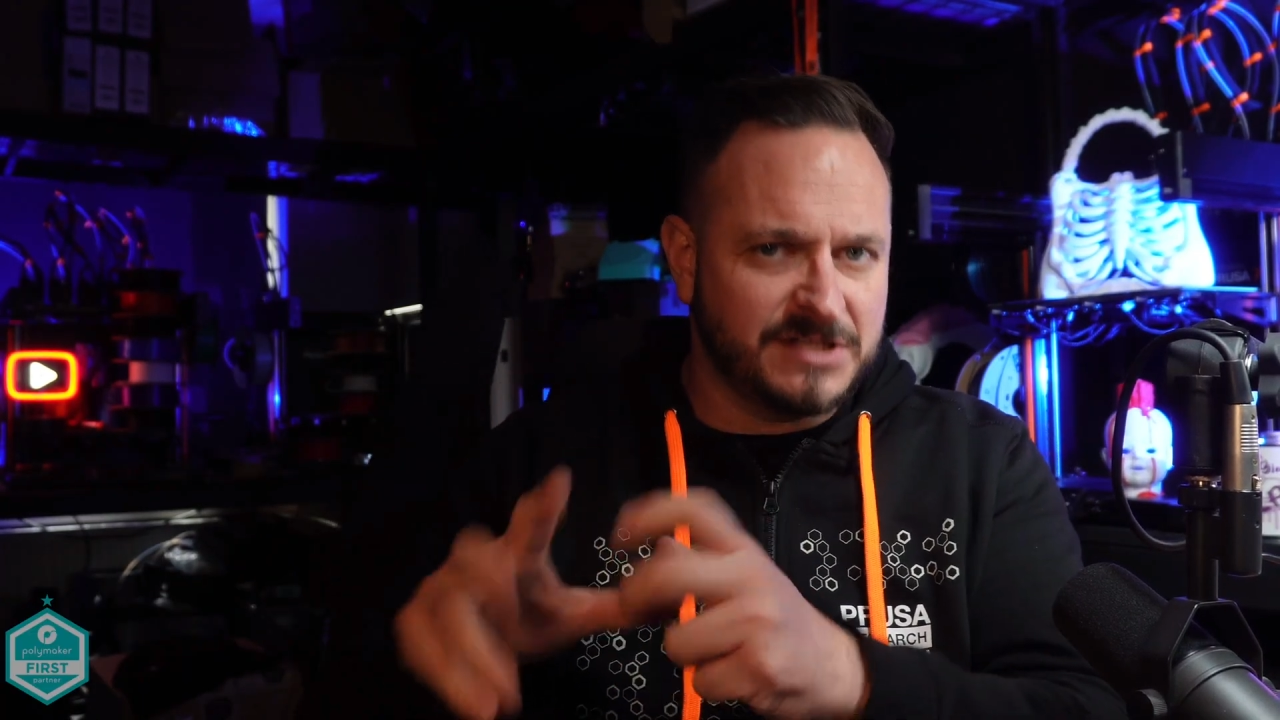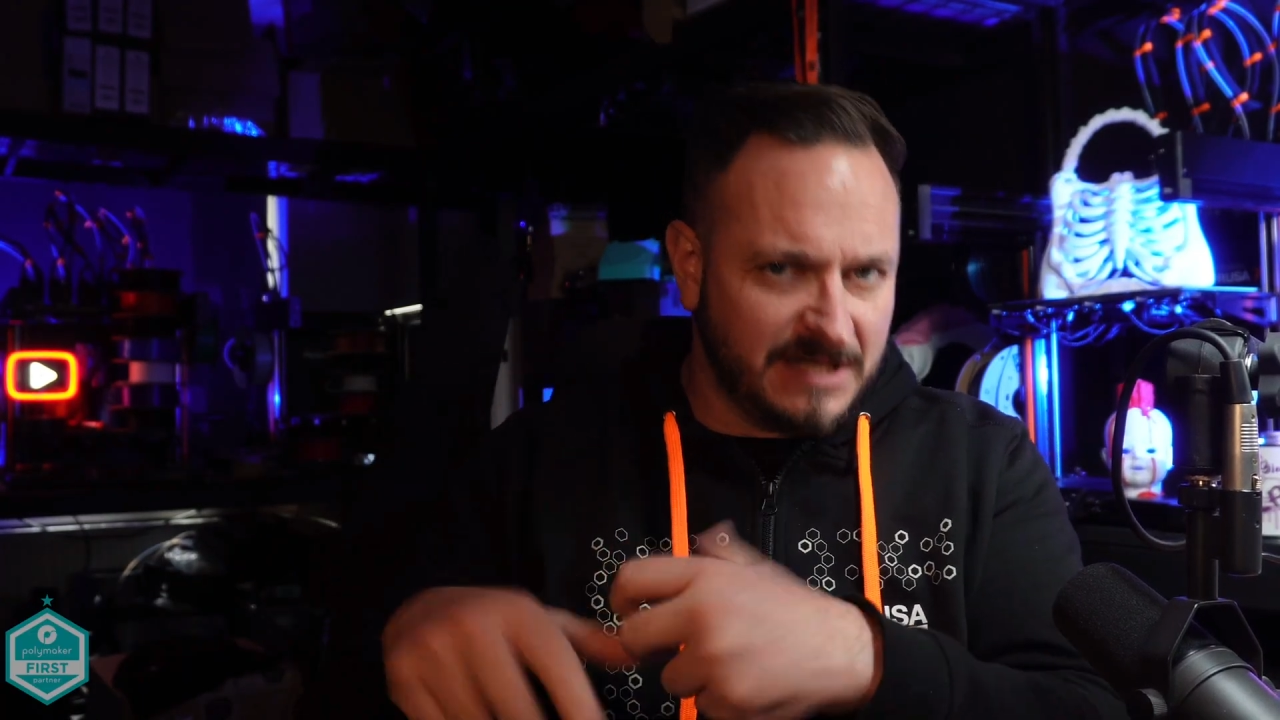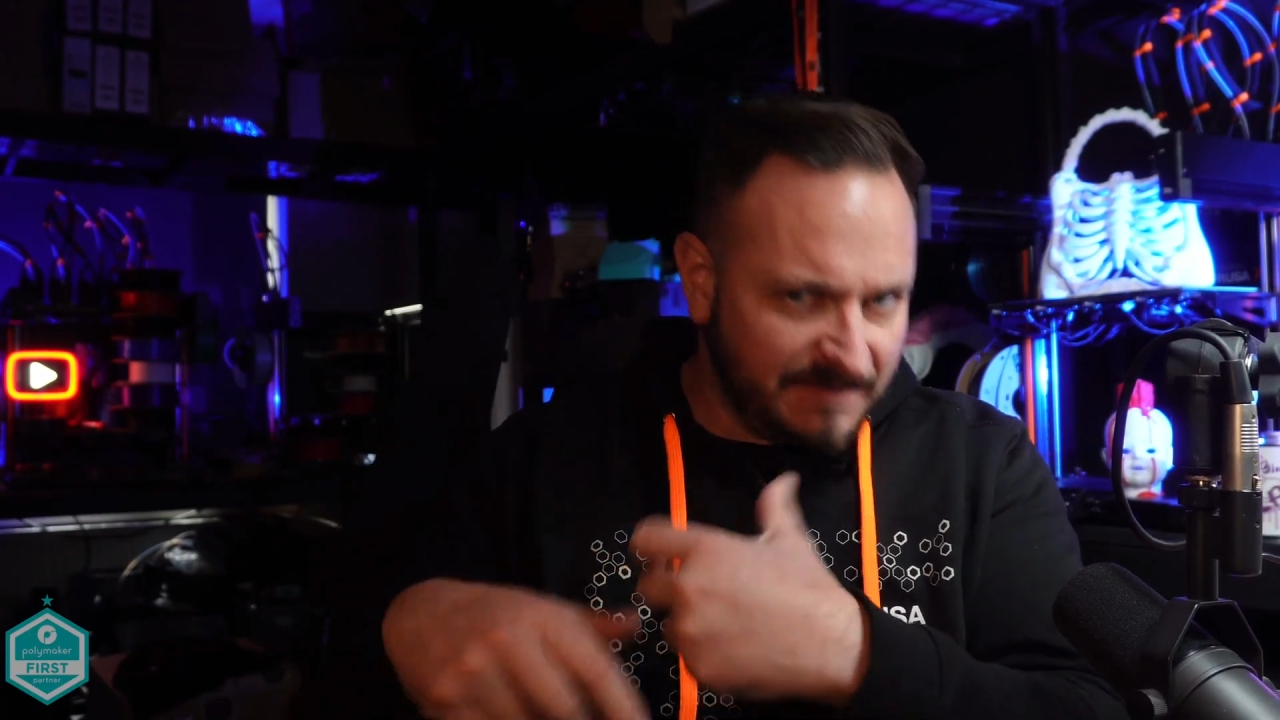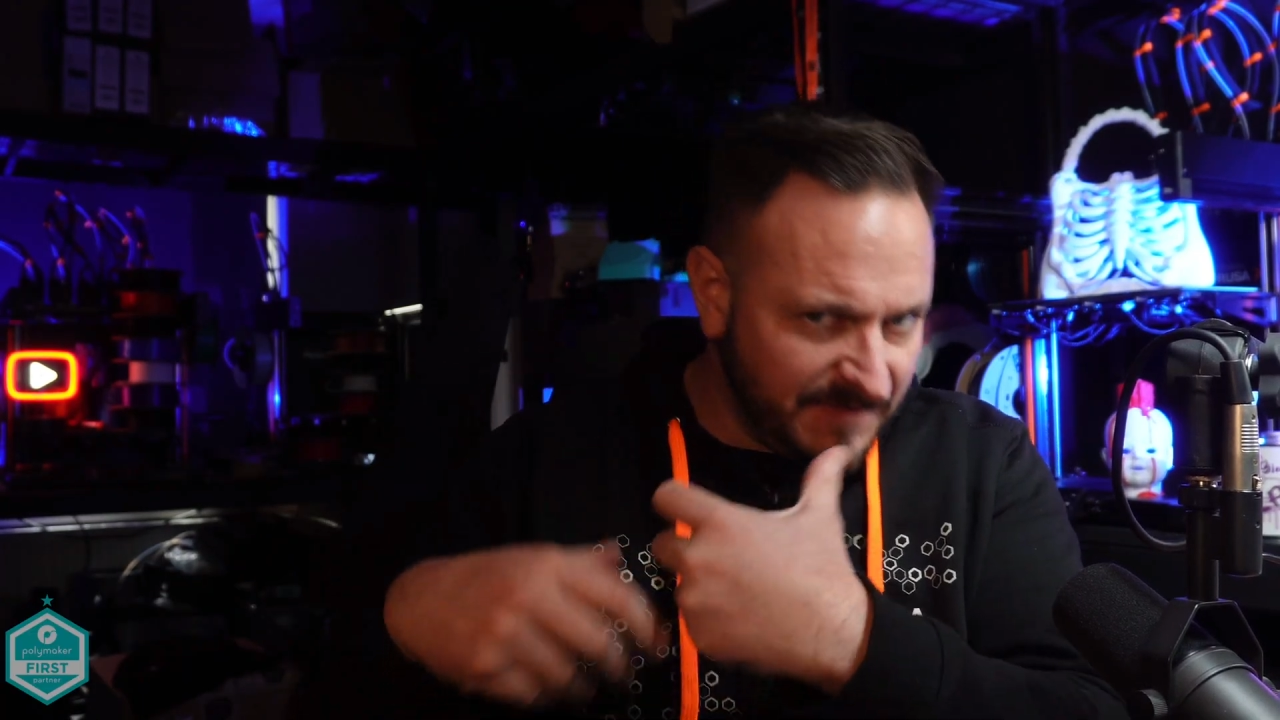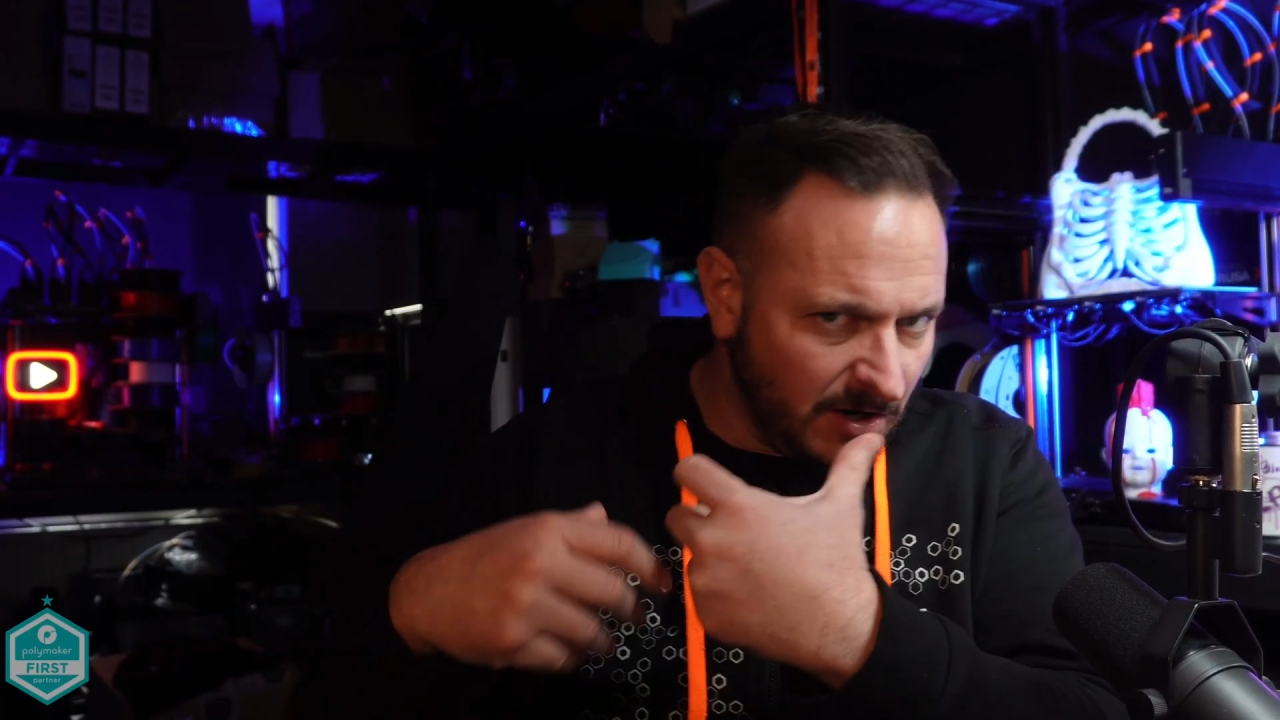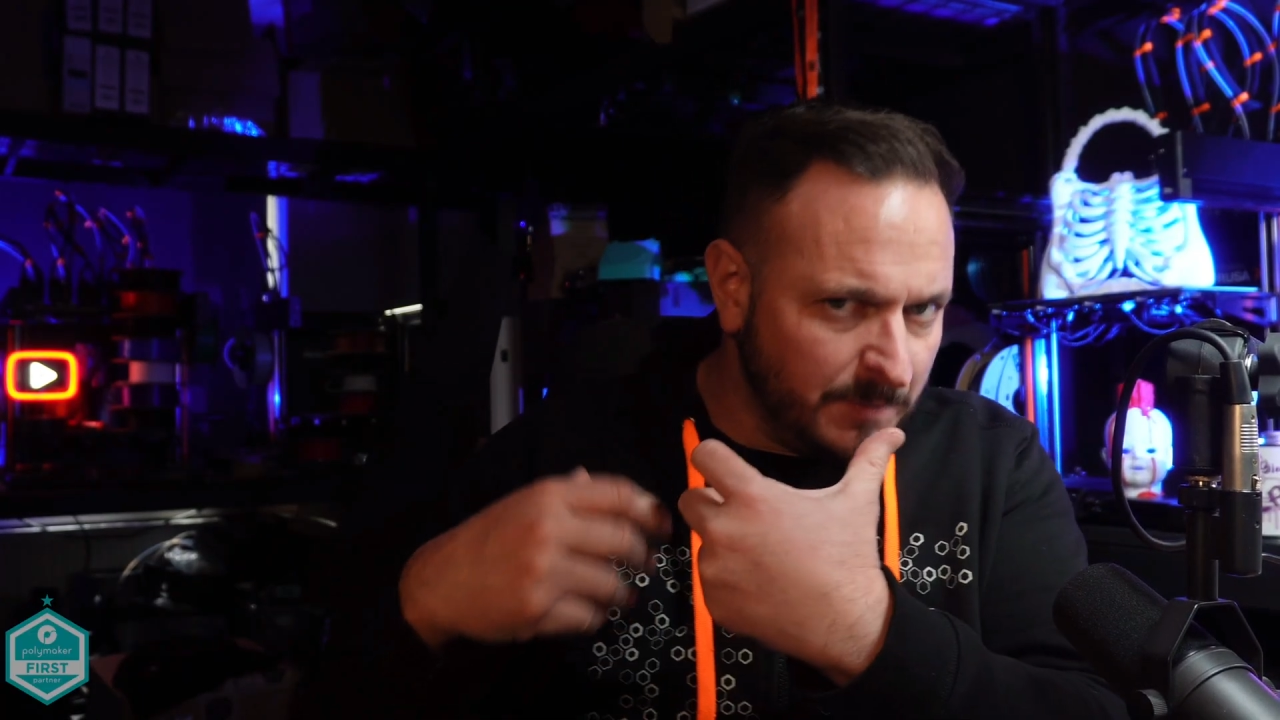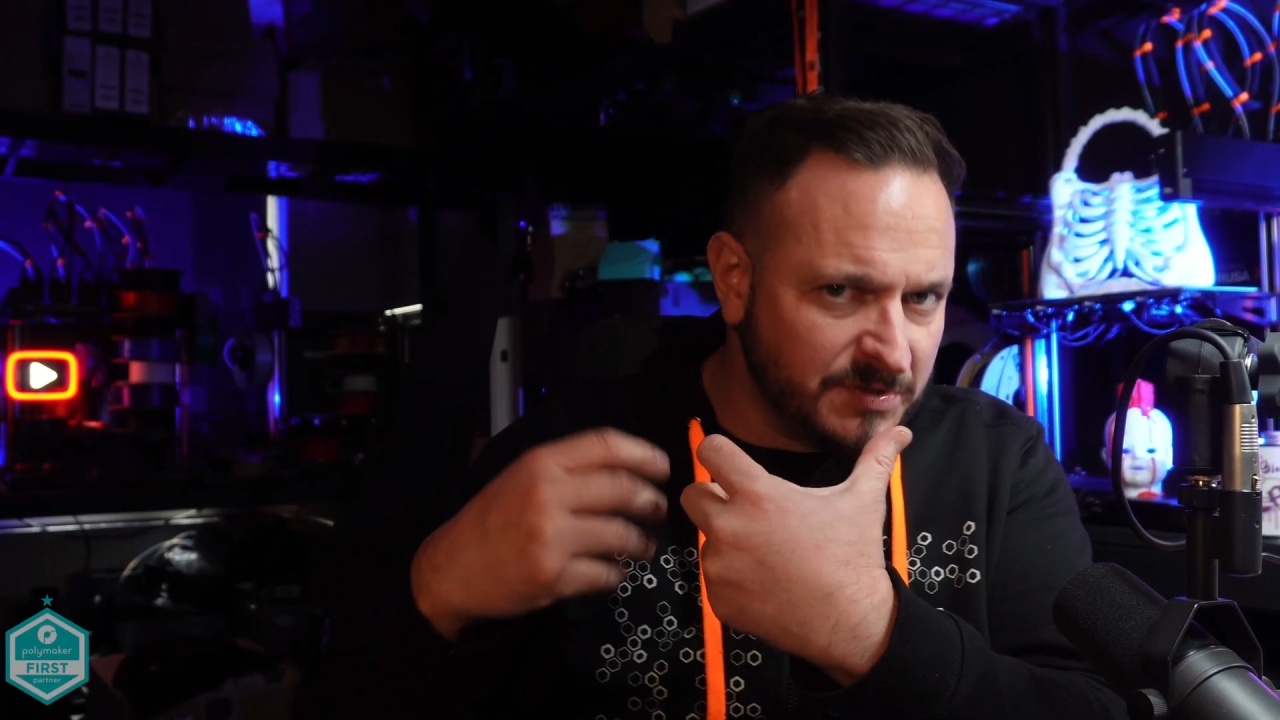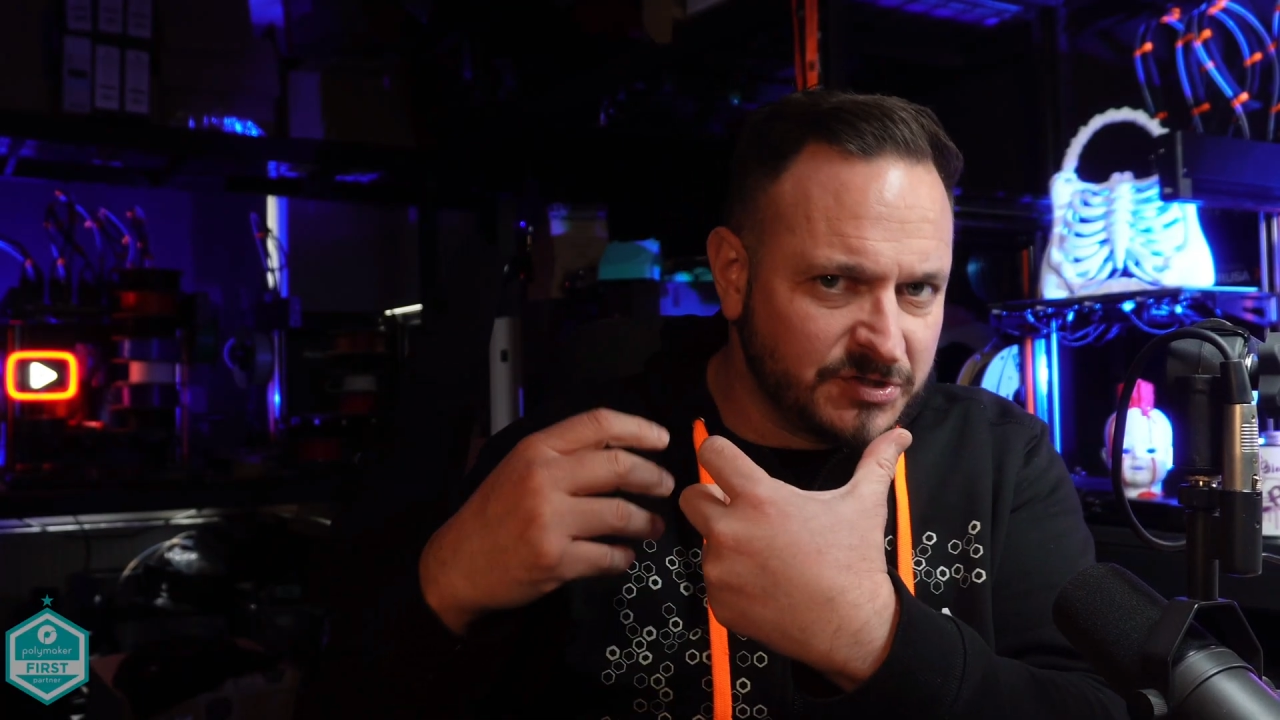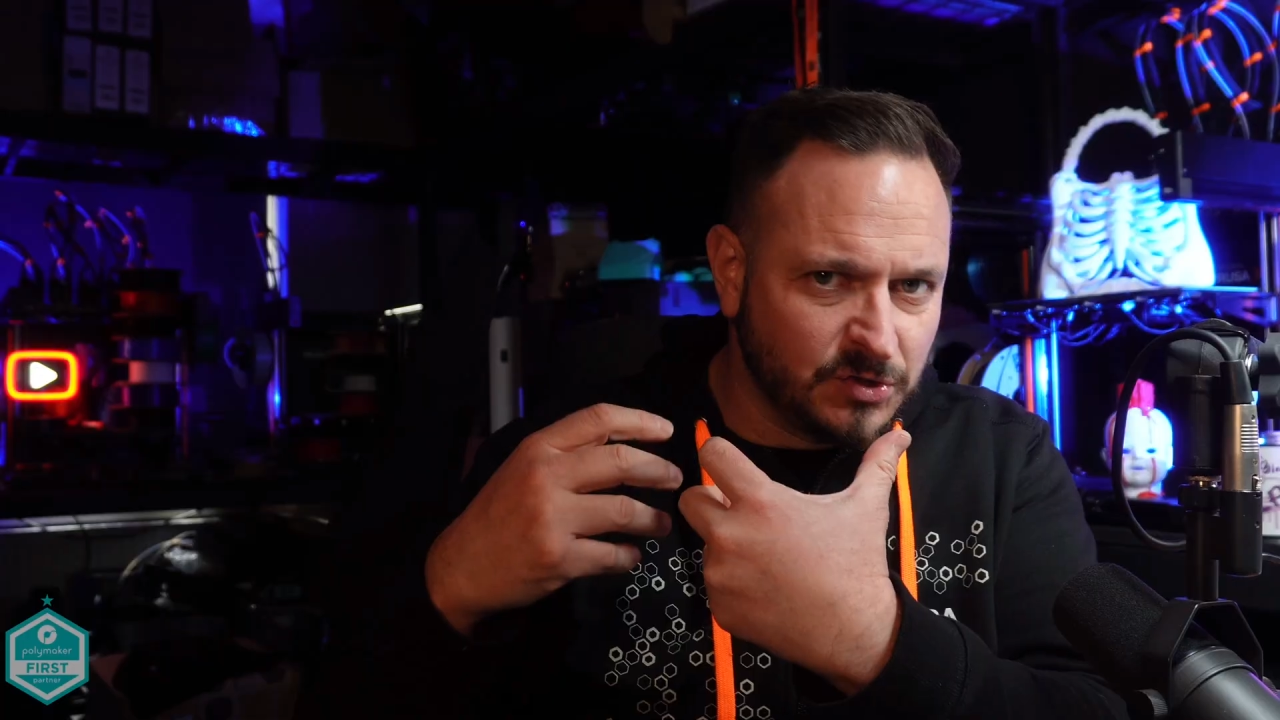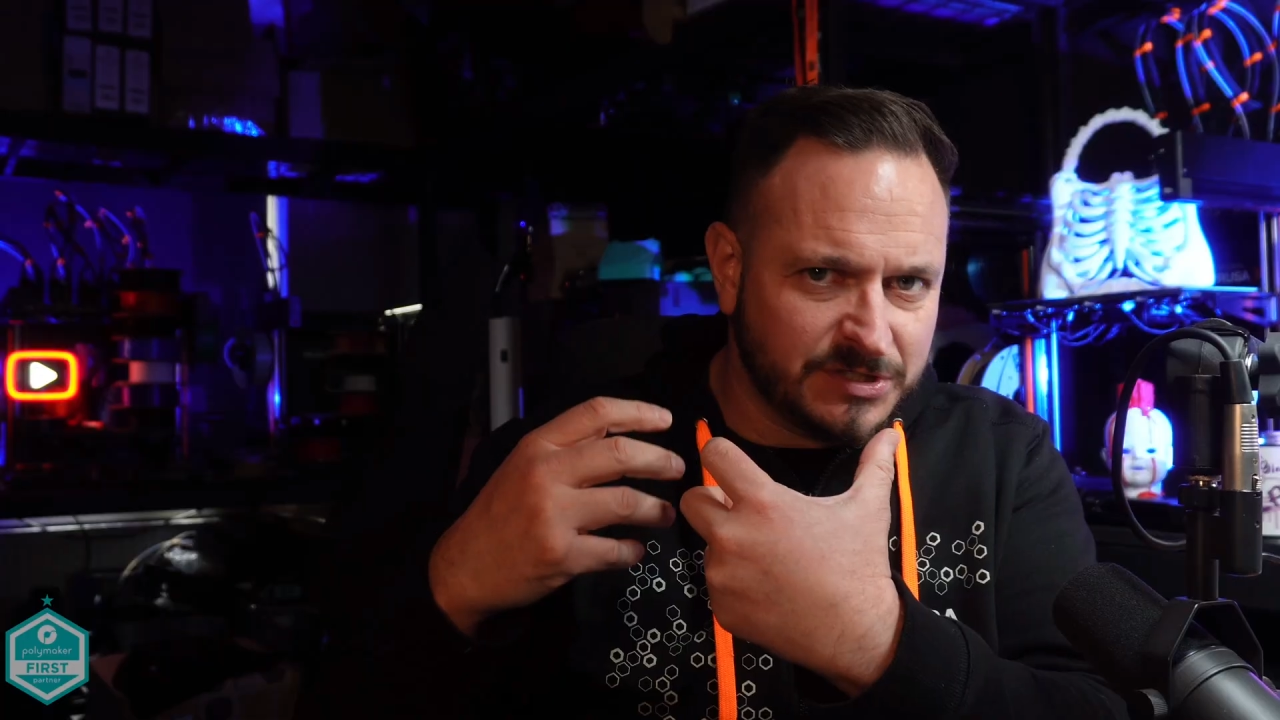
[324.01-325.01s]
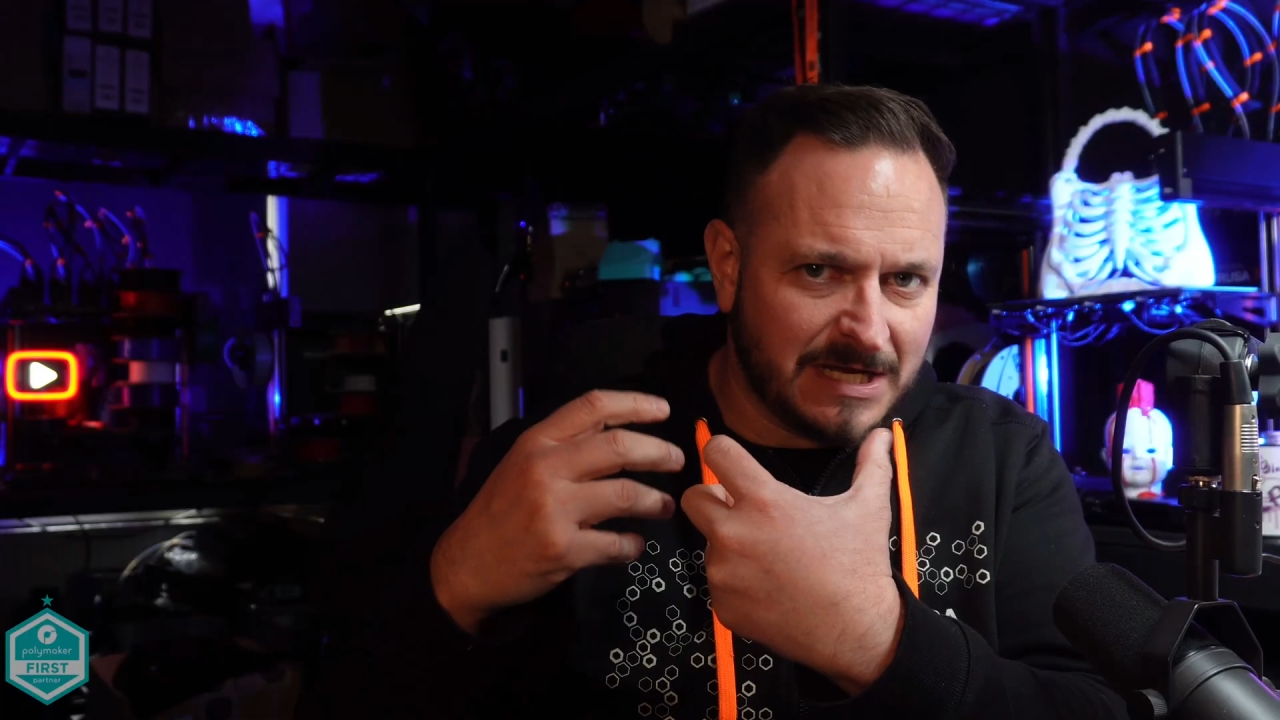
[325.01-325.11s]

and if the open source